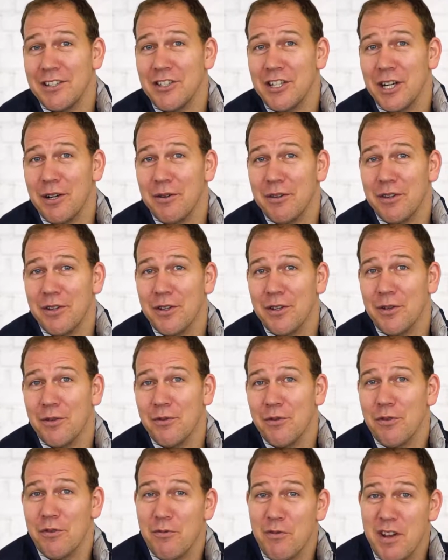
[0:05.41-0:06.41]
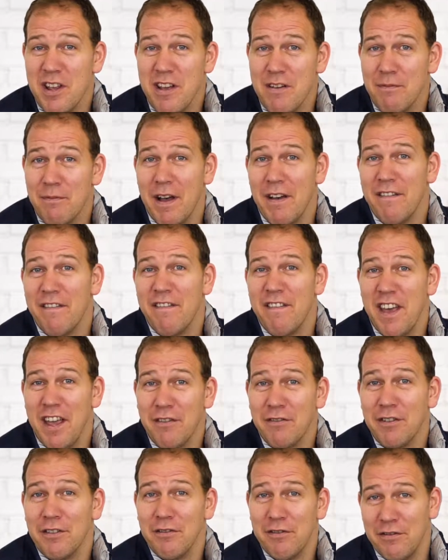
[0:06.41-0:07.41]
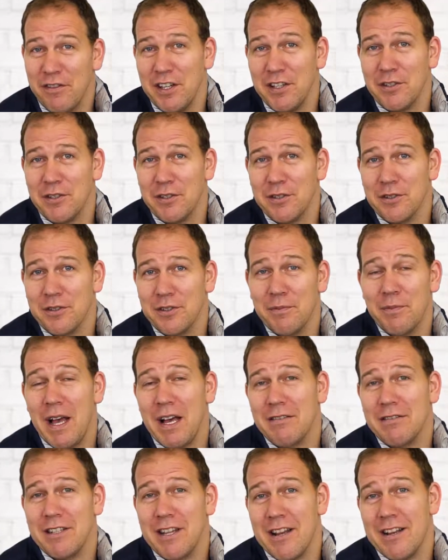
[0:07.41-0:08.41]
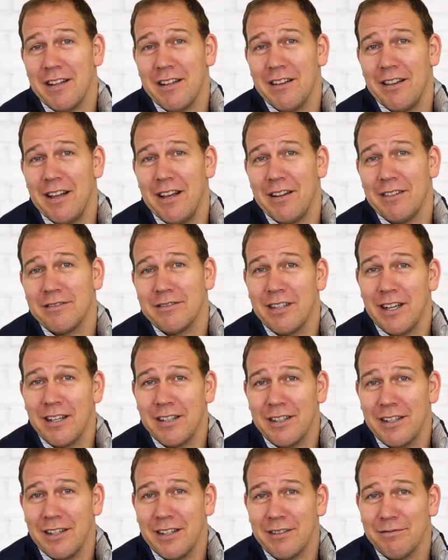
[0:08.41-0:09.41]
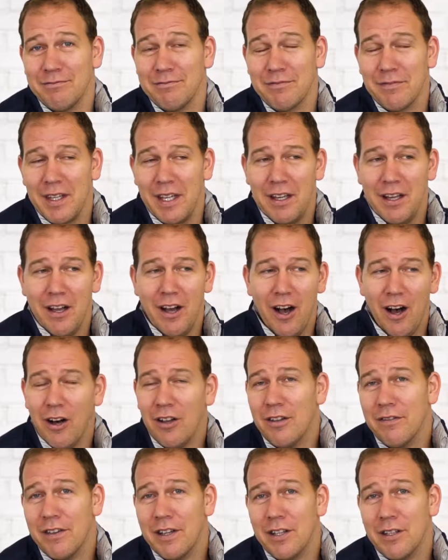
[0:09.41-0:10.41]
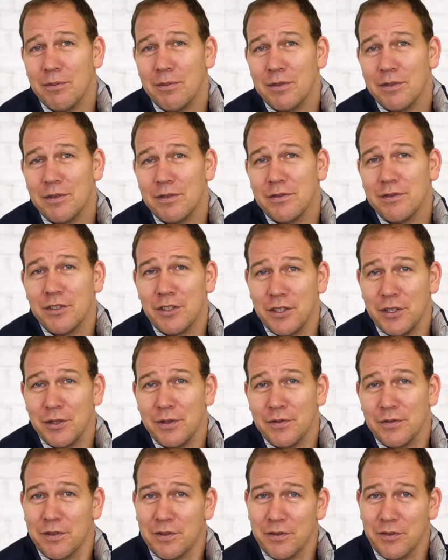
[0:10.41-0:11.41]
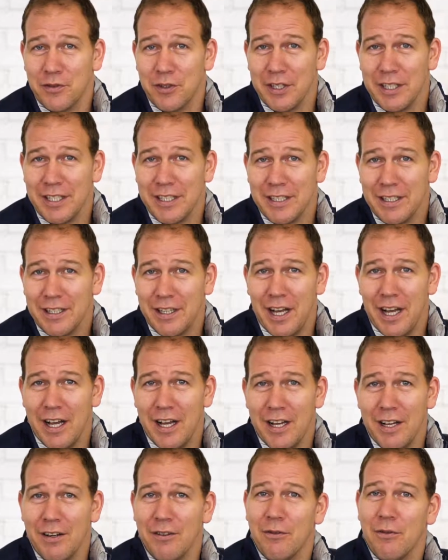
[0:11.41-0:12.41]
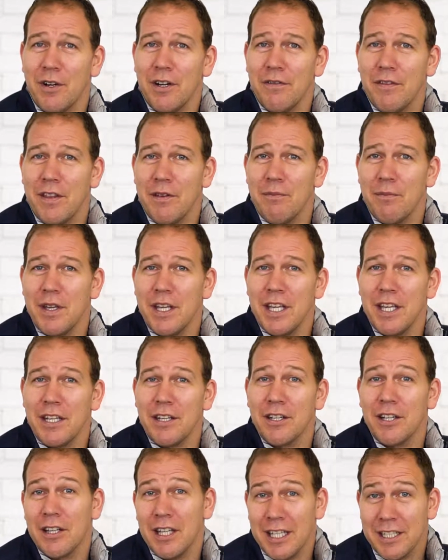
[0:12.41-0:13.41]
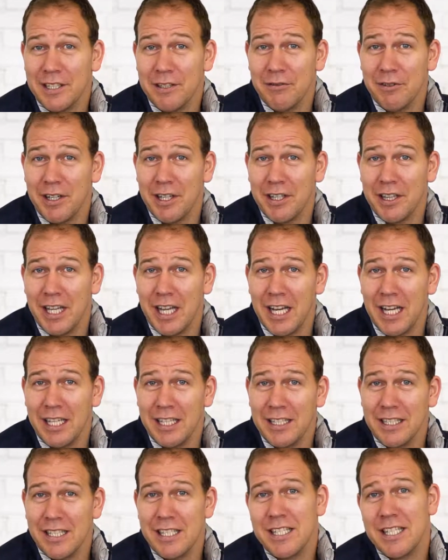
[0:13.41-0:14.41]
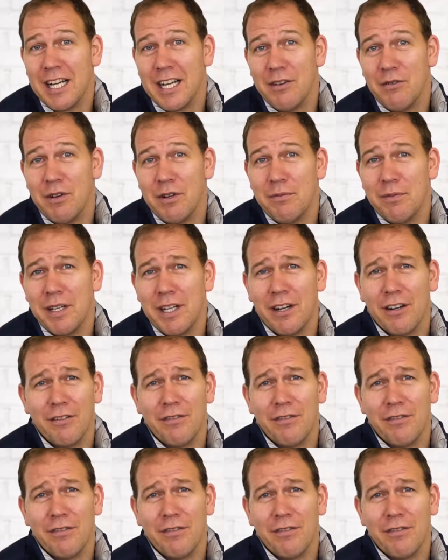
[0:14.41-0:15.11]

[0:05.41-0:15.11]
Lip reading: to share with you 3 of my favorite features about TenantCloud.com, all available to you for free. One of them being collecting rent online, the second one being our